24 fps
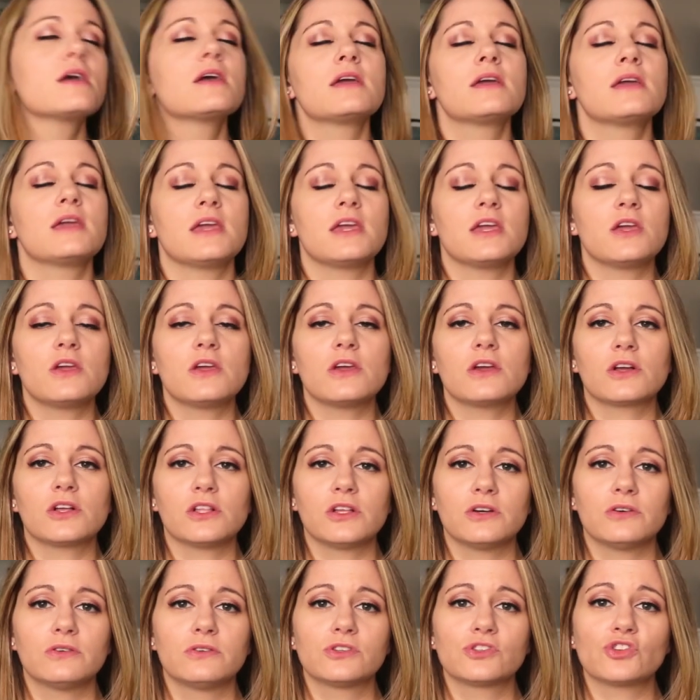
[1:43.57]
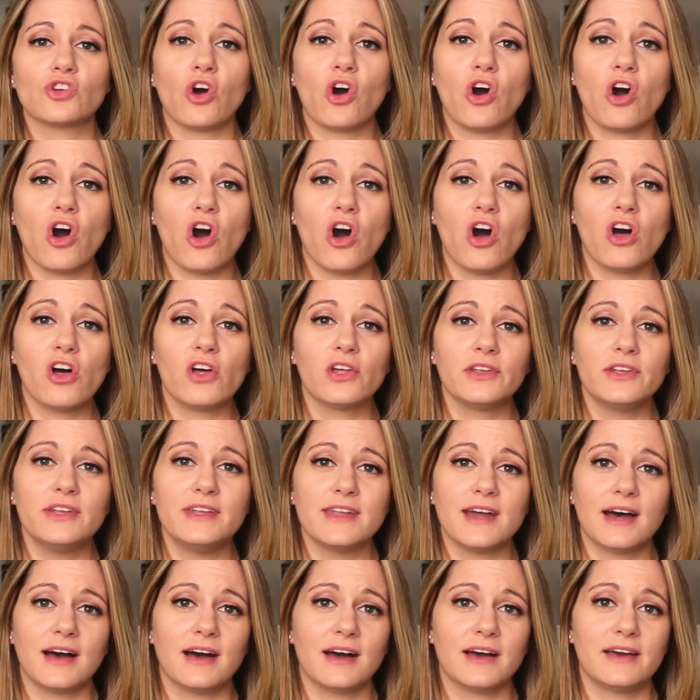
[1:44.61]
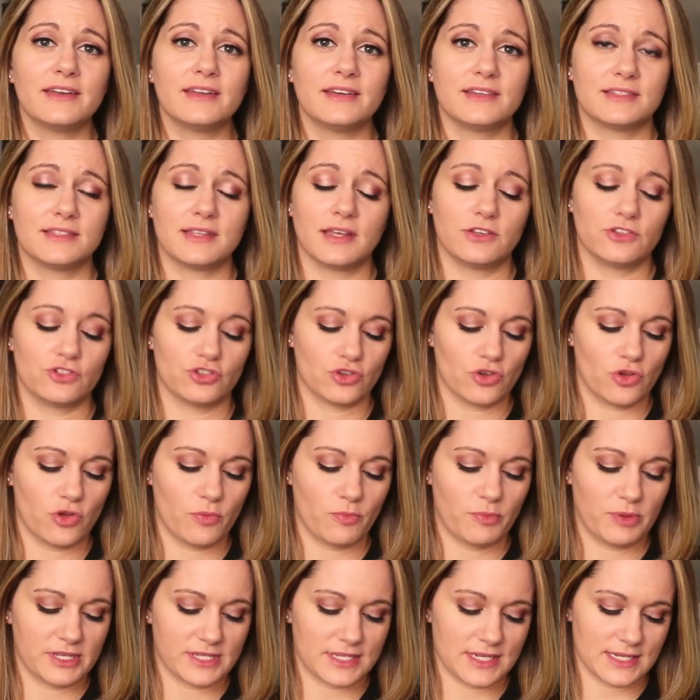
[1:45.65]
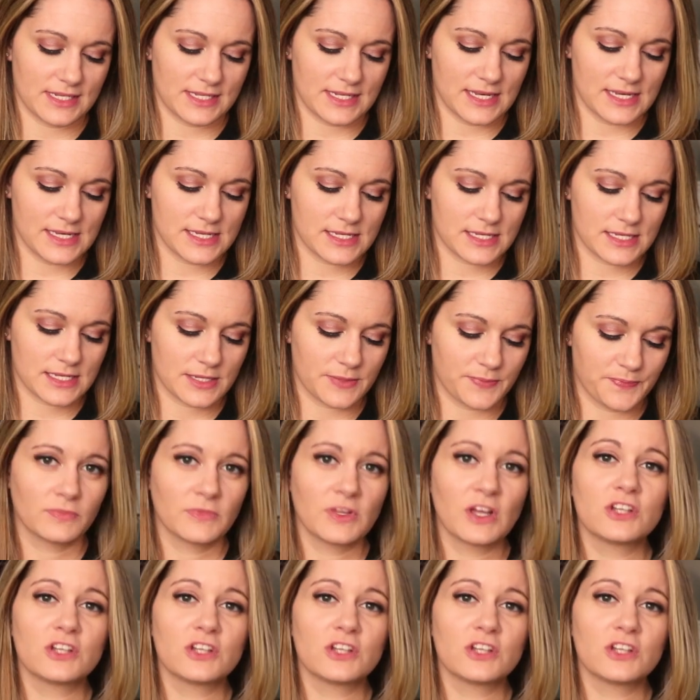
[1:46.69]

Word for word: He closed all non-essential businesses.